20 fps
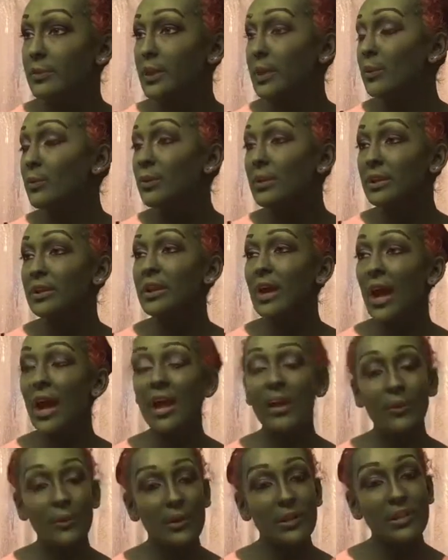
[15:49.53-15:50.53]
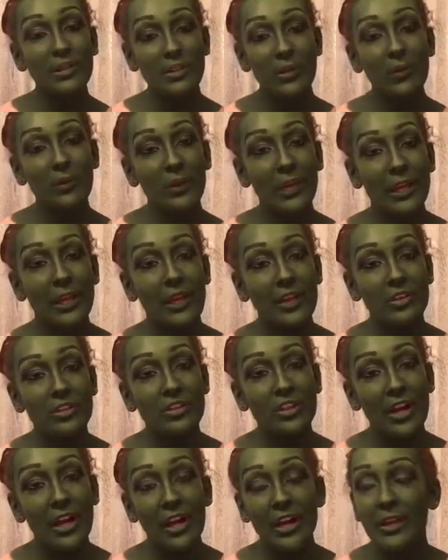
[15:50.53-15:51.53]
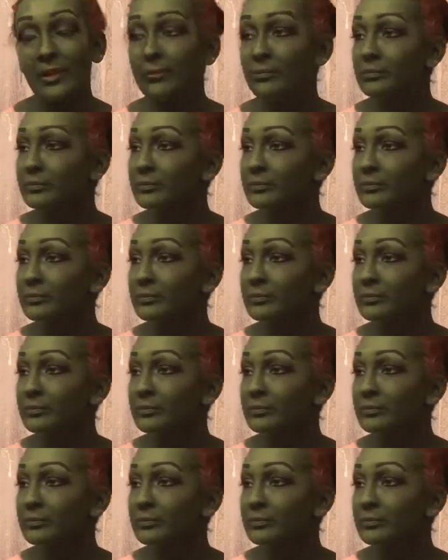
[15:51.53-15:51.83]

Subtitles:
but I really don't like under eye.